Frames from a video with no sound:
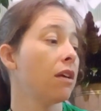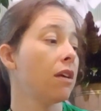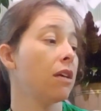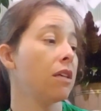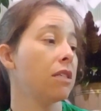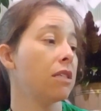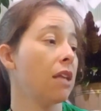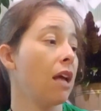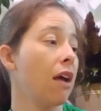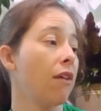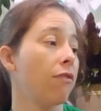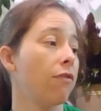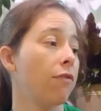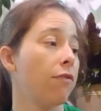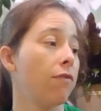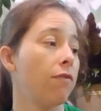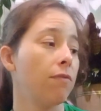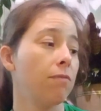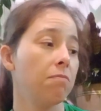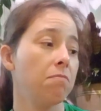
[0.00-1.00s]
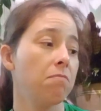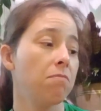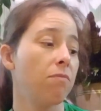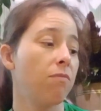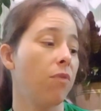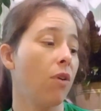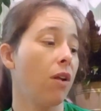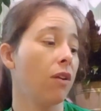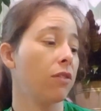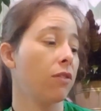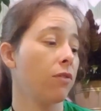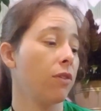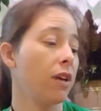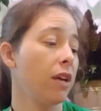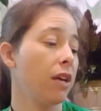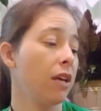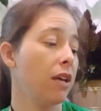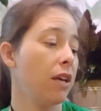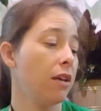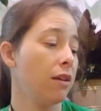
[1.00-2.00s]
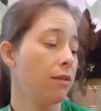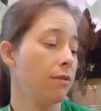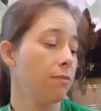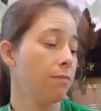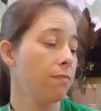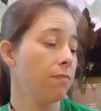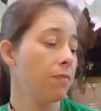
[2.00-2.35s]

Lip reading: He's not faltering. He